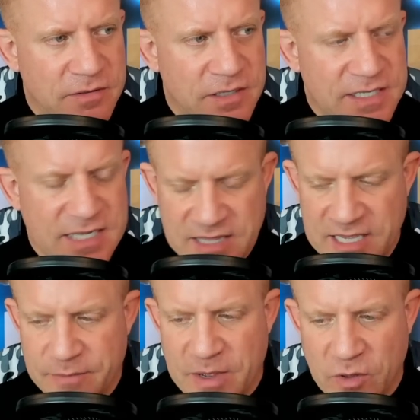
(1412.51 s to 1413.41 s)
Is I think
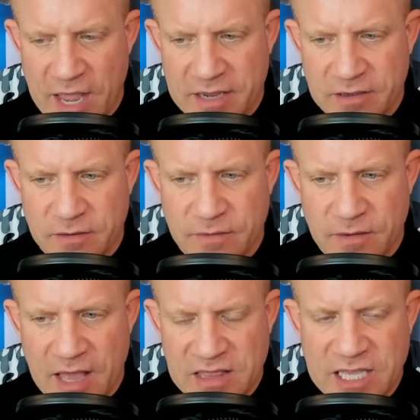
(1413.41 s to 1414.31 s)
about
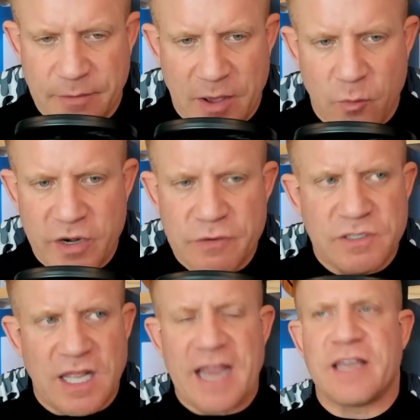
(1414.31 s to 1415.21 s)
what he was
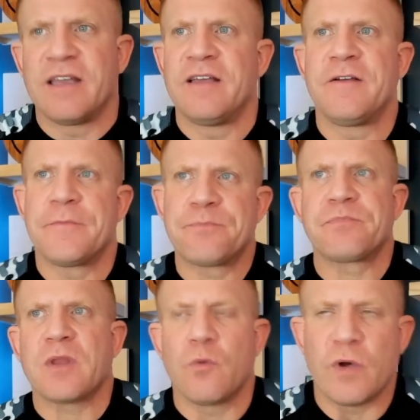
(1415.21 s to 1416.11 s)
like
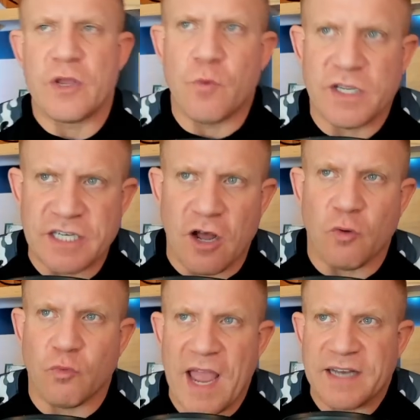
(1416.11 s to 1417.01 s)
when he wasn't all
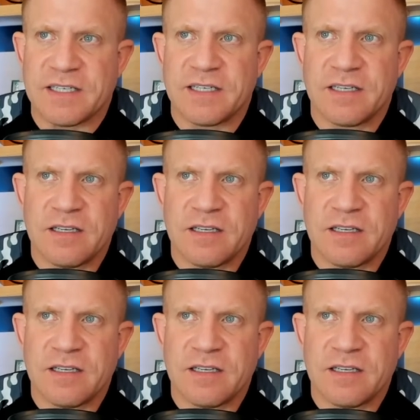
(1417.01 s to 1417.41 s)
wrecked.